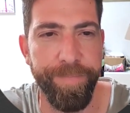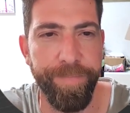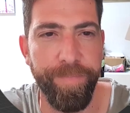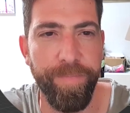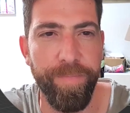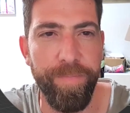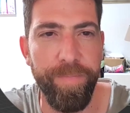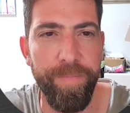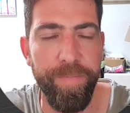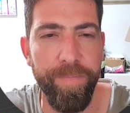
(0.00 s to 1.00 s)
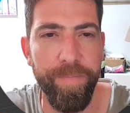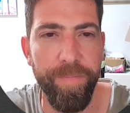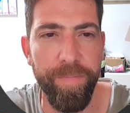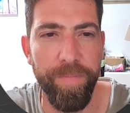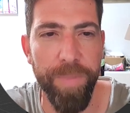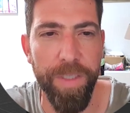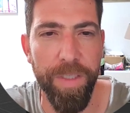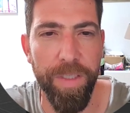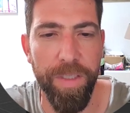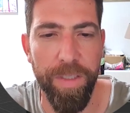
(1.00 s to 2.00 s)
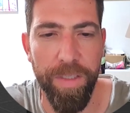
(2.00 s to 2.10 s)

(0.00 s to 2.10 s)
Nothing is said.